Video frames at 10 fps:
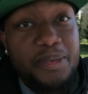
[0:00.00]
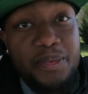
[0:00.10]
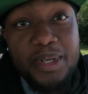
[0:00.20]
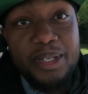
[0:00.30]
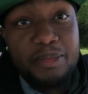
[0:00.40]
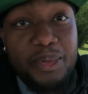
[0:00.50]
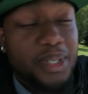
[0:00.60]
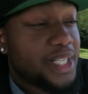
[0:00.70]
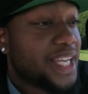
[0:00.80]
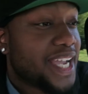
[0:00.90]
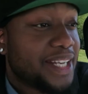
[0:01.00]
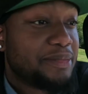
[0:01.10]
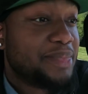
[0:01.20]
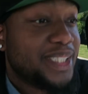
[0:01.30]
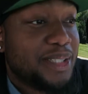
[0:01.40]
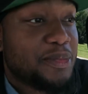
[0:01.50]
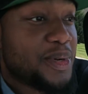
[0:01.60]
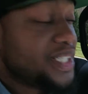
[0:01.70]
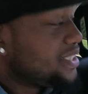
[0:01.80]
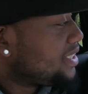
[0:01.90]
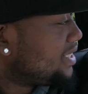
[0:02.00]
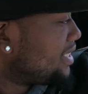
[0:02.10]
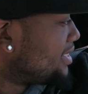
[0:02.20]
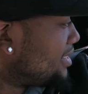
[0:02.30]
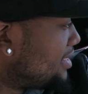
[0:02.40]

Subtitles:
What a morning. I had a busy morning today.